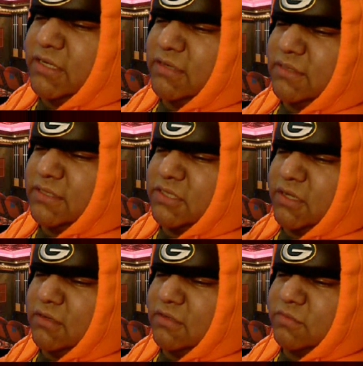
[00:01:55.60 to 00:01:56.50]
shout out to
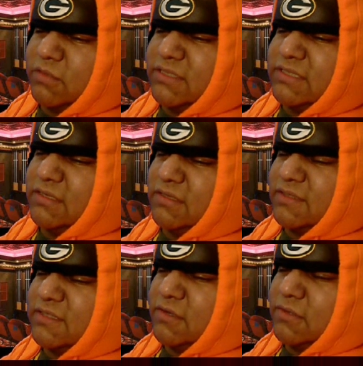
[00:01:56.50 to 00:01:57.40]
Charles Woodson
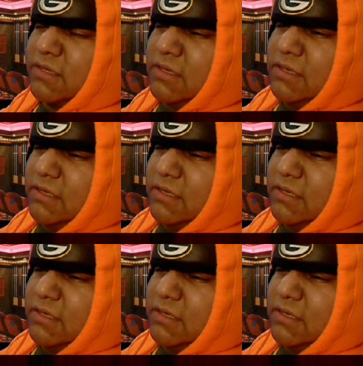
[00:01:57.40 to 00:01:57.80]
also.